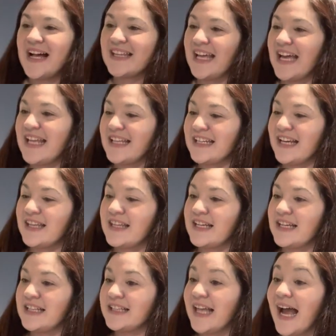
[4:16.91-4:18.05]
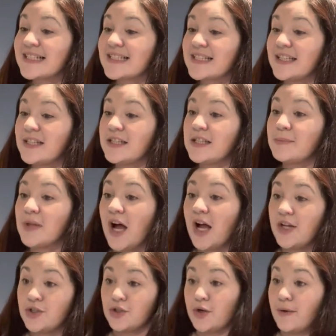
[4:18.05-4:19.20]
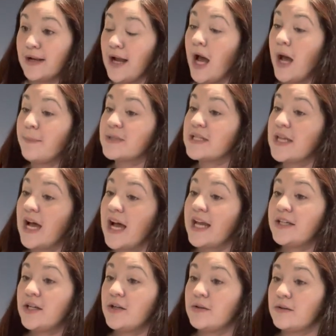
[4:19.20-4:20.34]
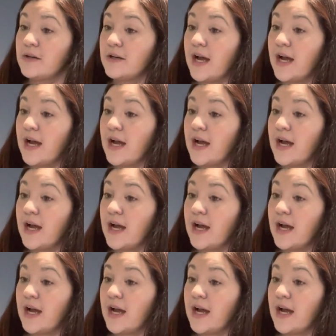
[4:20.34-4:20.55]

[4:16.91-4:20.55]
Then the last Legally Blonde, you're going up to the high note,